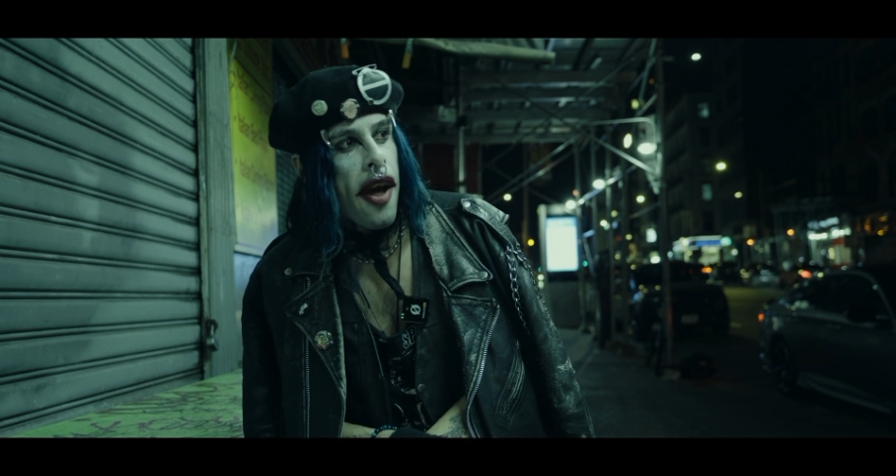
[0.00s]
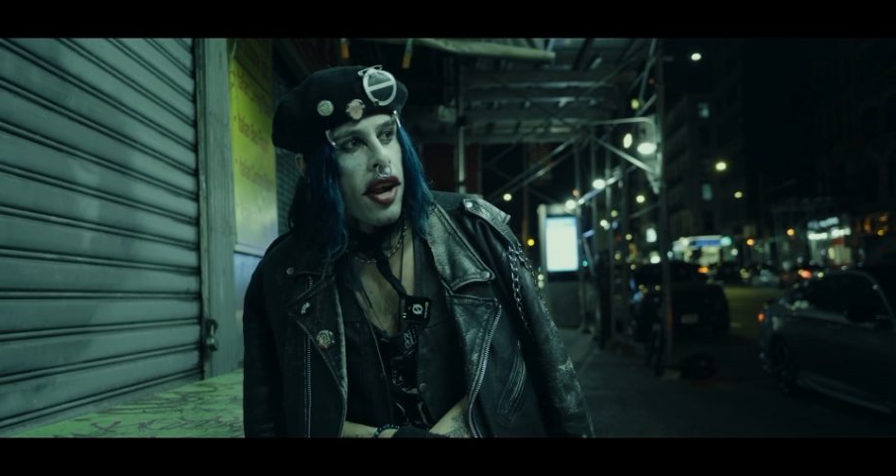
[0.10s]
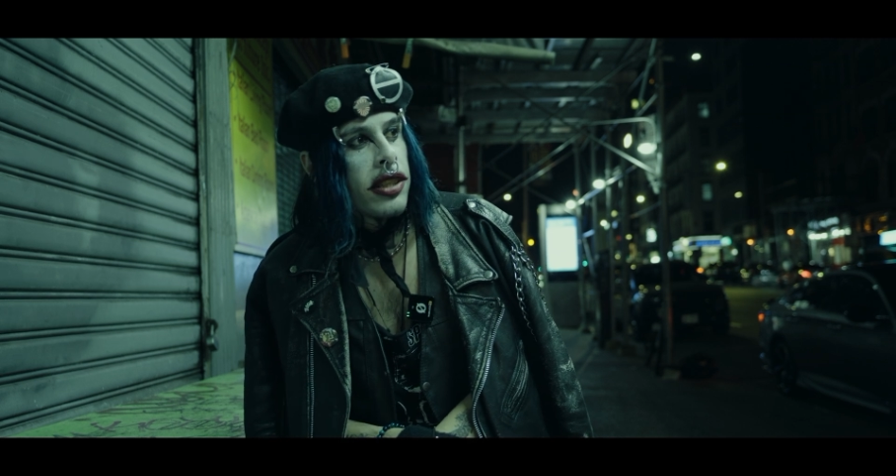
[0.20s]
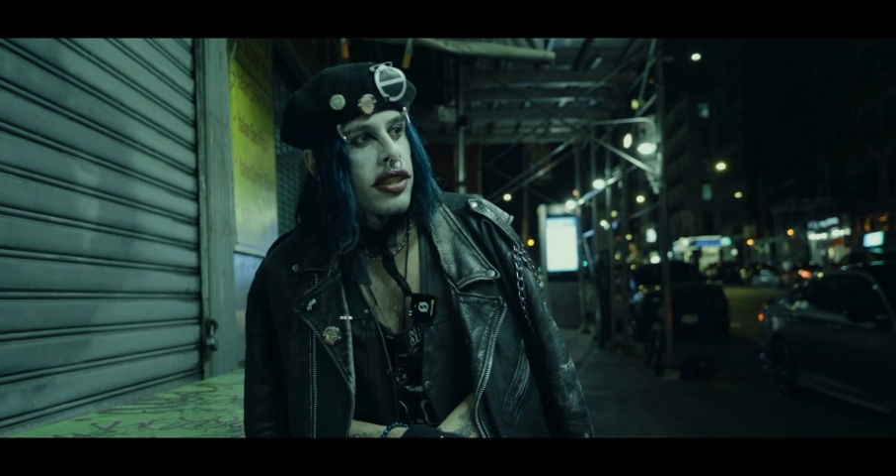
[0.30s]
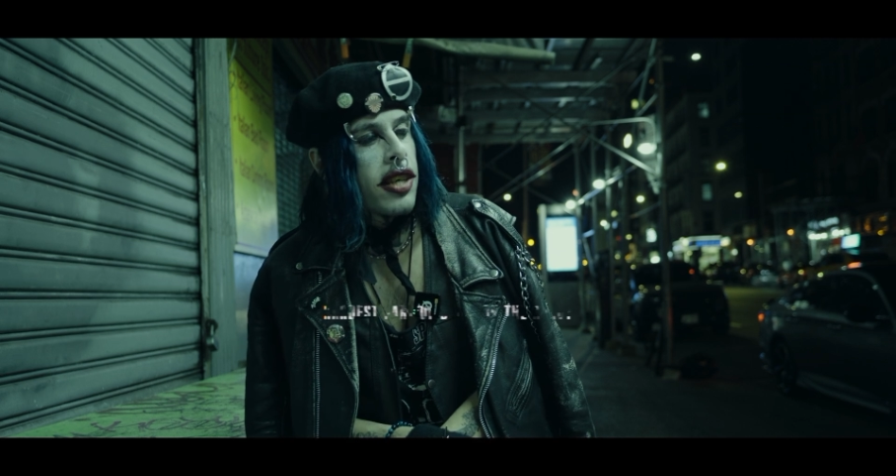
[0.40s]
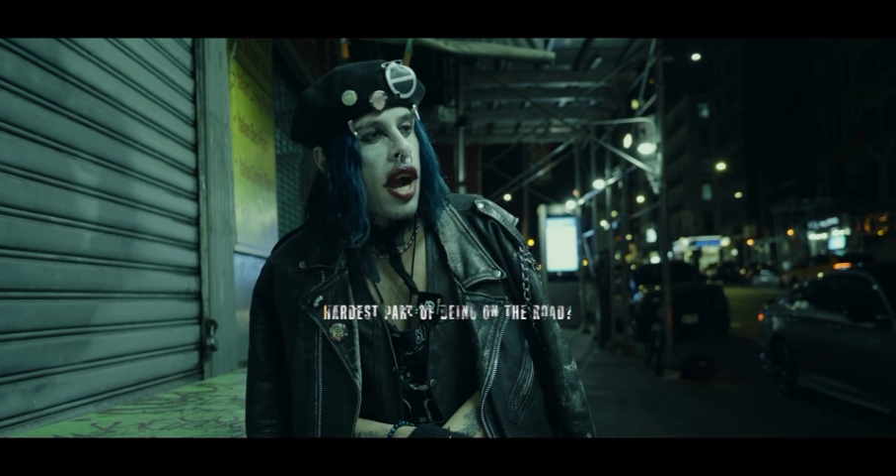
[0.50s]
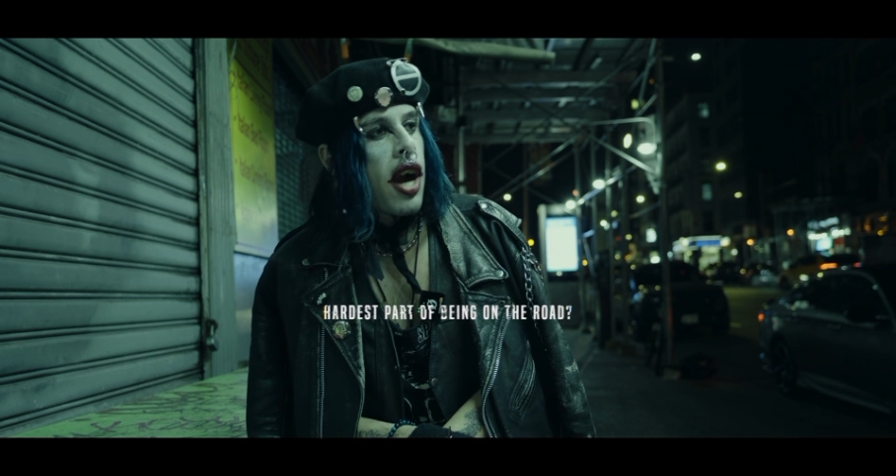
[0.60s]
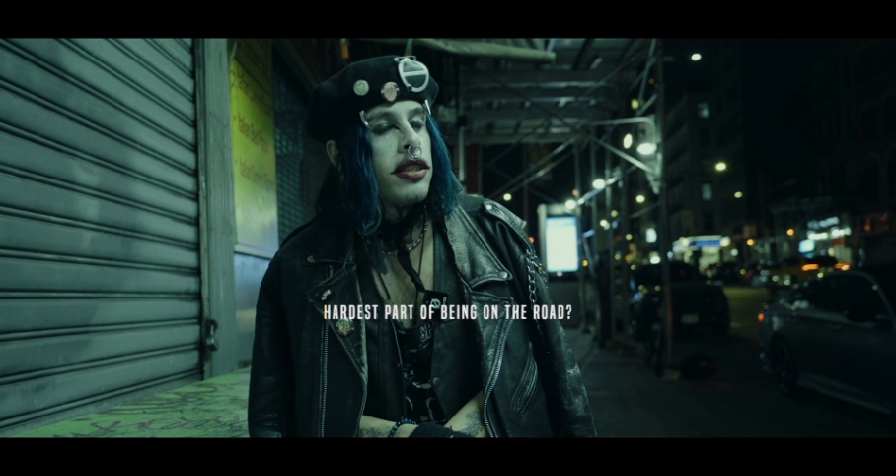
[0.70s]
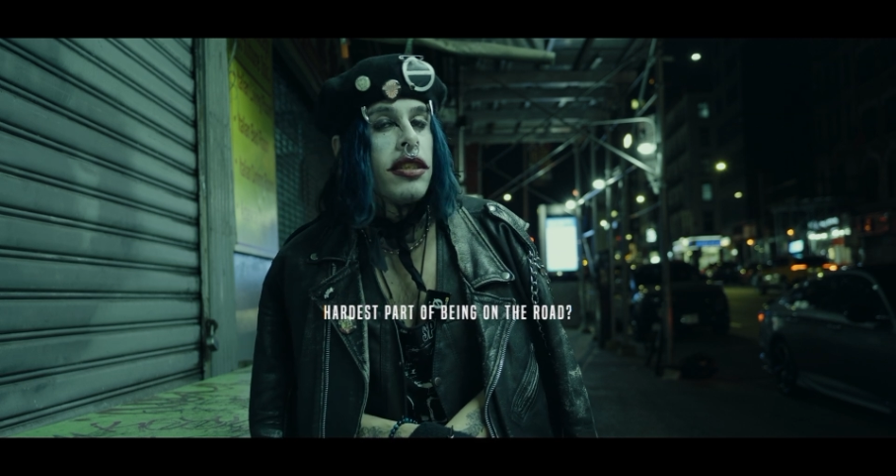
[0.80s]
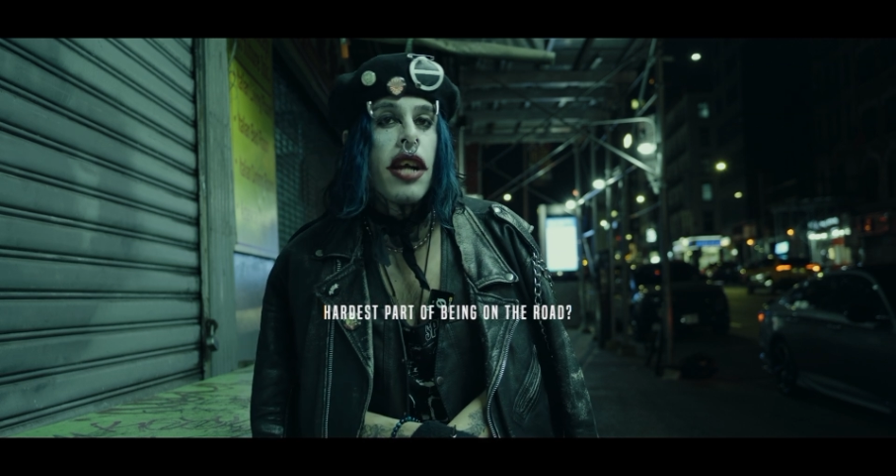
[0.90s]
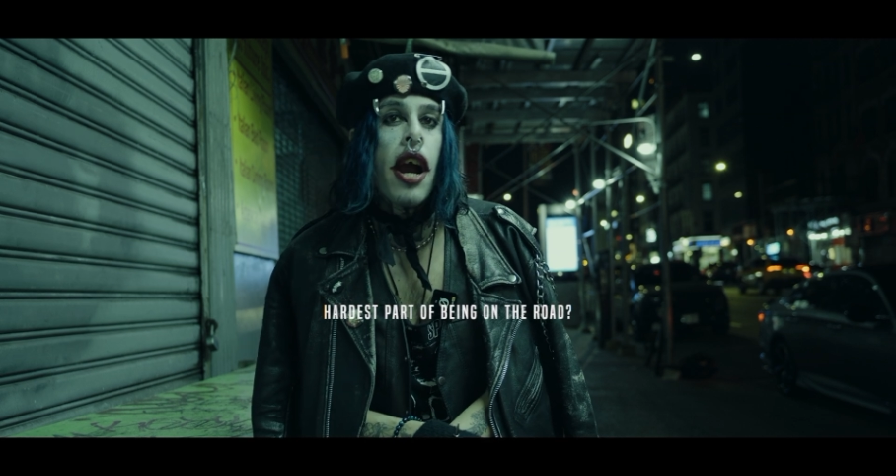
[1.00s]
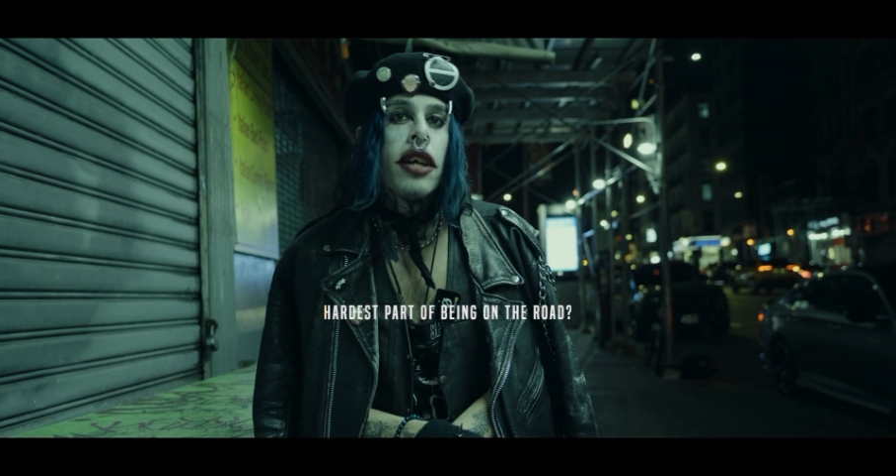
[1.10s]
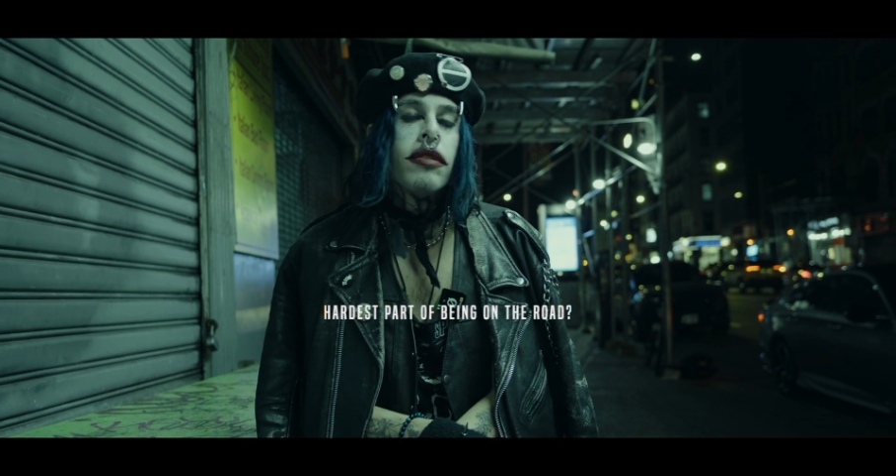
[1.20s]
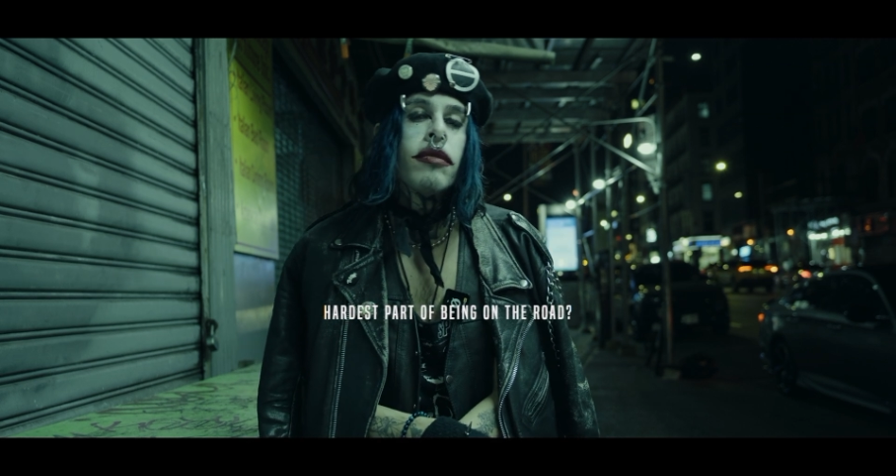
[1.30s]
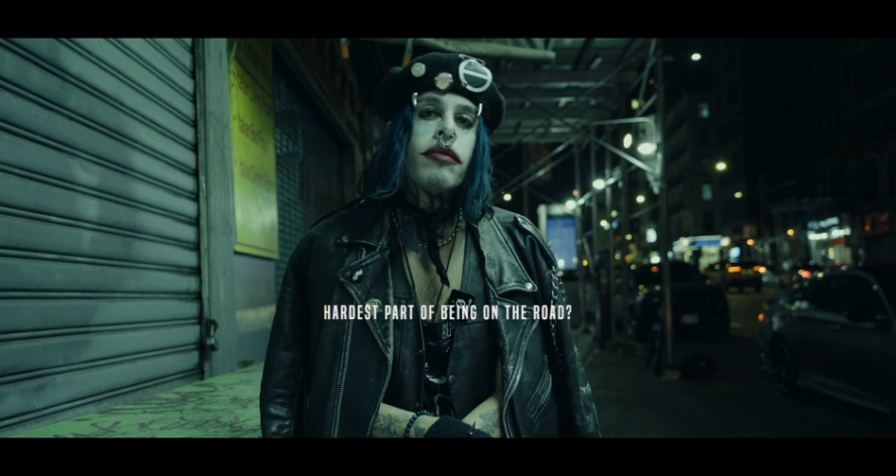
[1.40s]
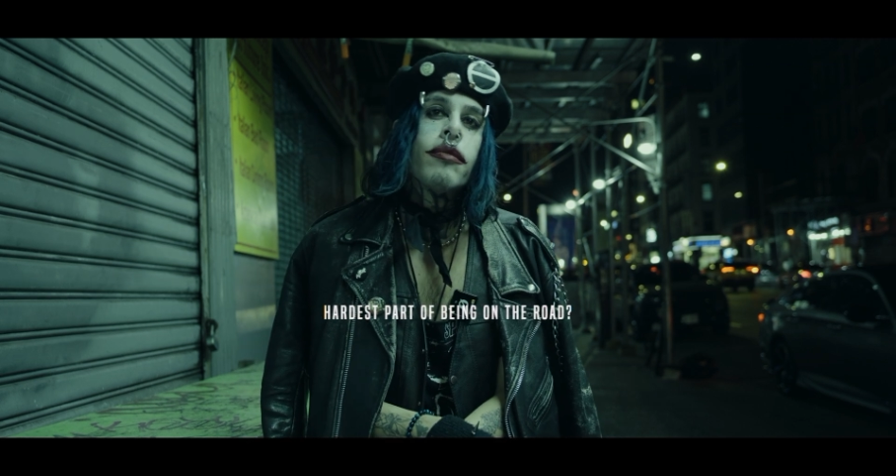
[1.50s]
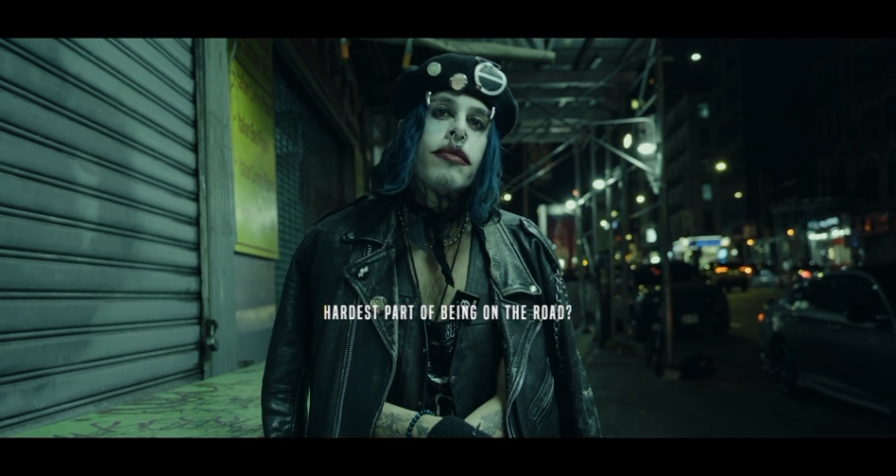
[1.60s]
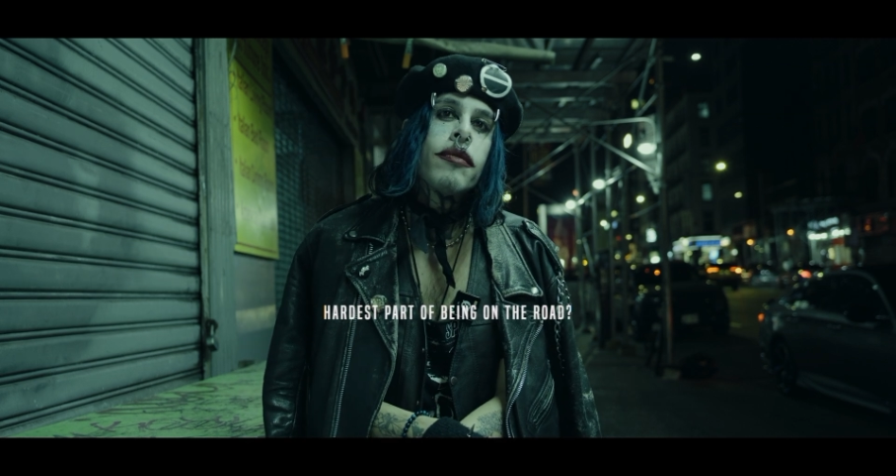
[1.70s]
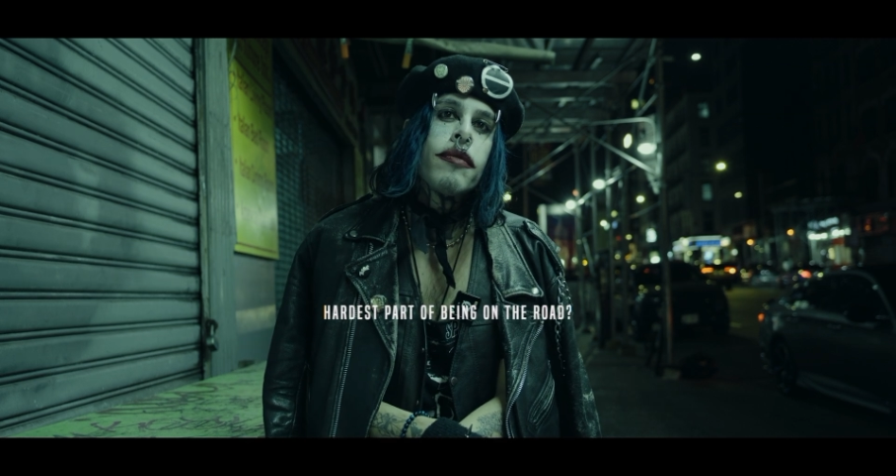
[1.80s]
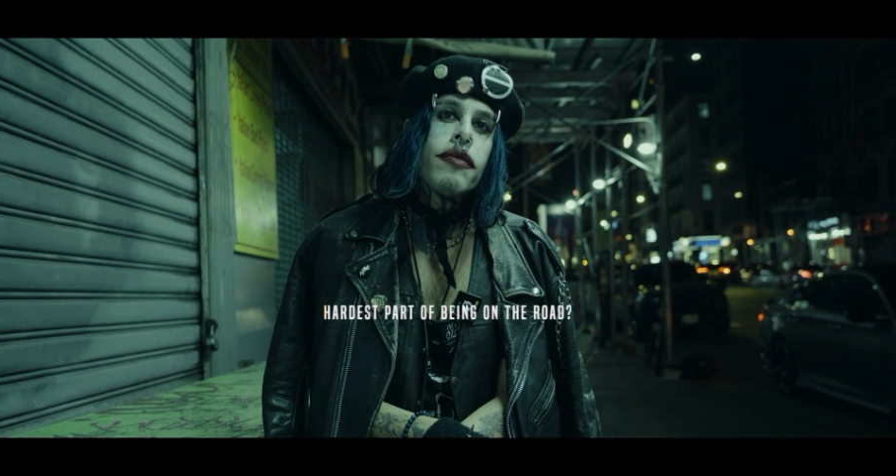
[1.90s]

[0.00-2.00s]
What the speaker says: What's the hardest part about traveling